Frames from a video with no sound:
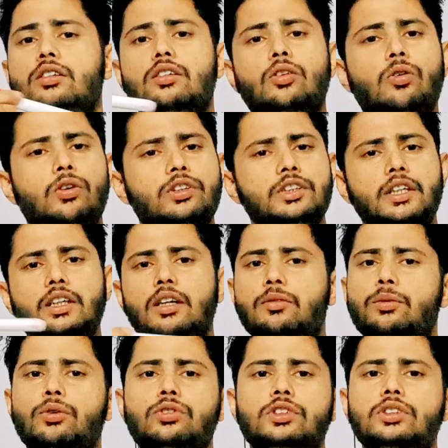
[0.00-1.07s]
horizontal
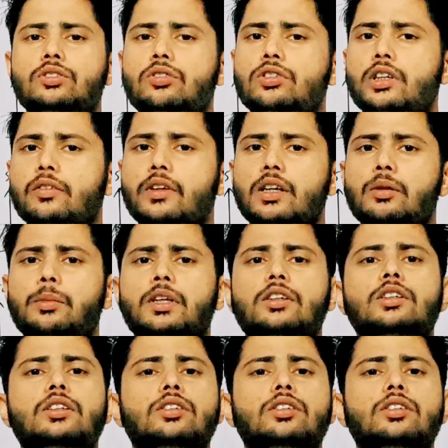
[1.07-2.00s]
force is not available.